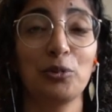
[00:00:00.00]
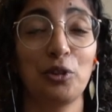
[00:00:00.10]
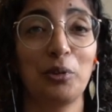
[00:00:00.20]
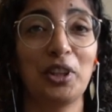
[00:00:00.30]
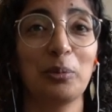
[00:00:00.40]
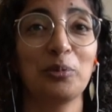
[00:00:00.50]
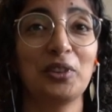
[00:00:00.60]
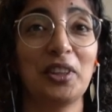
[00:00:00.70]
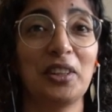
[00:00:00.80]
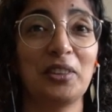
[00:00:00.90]
showing up
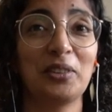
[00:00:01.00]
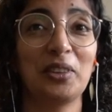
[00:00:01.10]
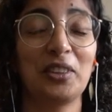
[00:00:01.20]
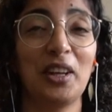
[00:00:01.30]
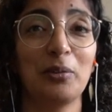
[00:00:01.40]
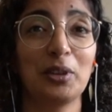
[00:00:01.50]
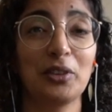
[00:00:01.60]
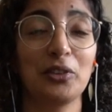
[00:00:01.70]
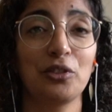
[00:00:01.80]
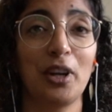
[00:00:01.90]
today and
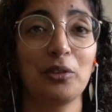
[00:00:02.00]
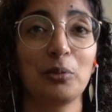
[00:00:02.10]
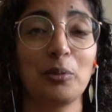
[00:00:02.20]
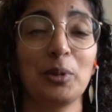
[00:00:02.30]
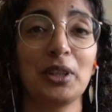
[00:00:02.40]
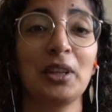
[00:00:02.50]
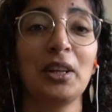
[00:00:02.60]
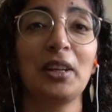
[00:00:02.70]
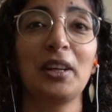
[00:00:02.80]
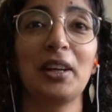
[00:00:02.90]
having this chat with me.
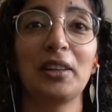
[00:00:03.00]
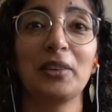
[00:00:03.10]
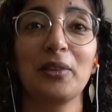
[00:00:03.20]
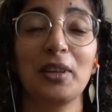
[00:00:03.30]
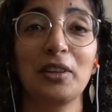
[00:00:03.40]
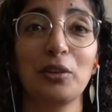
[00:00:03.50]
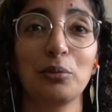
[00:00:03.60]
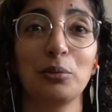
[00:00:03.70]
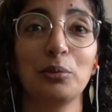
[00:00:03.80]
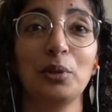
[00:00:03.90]
And thank
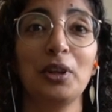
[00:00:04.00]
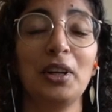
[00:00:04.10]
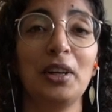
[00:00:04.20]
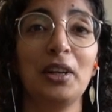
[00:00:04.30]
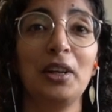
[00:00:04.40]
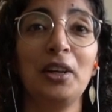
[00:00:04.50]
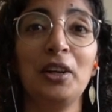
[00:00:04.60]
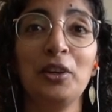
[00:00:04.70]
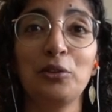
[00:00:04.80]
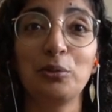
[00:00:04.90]
you
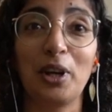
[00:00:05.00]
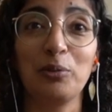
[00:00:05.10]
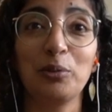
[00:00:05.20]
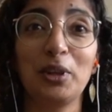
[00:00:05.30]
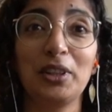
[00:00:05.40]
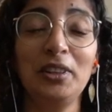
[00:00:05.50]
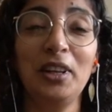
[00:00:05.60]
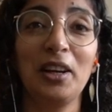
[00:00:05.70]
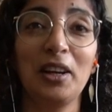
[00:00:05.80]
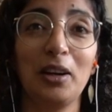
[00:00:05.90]
to
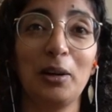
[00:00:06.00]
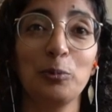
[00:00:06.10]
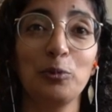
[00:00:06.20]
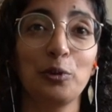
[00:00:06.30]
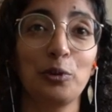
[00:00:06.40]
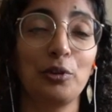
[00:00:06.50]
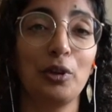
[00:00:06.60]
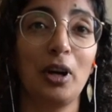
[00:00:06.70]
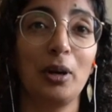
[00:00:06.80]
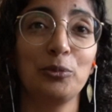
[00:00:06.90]
everyone
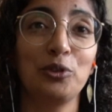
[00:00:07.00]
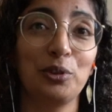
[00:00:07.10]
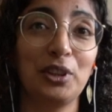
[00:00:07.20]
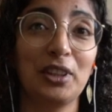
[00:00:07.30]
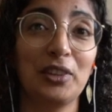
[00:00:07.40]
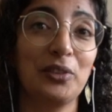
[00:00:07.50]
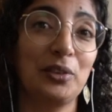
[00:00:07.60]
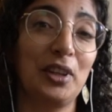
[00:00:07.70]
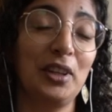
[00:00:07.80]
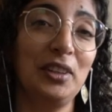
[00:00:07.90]
for joining us
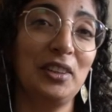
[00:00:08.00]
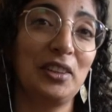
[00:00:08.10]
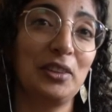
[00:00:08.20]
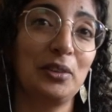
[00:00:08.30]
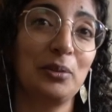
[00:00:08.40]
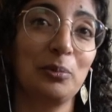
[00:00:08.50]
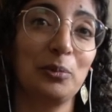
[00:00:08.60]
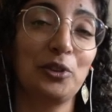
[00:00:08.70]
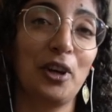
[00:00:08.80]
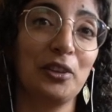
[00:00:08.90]
today, and
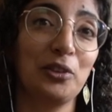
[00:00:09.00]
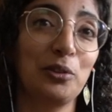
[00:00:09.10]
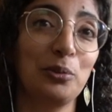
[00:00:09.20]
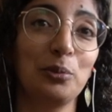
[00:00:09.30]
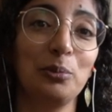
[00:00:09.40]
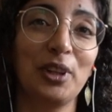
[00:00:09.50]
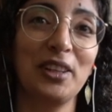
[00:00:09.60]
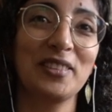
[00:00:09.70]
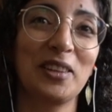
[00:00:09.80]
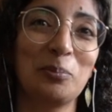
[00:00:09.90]
we'll talk to you
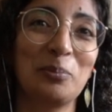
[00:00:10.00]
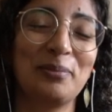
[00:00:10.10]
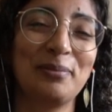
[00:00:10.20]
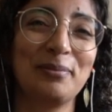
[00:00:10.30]
next time.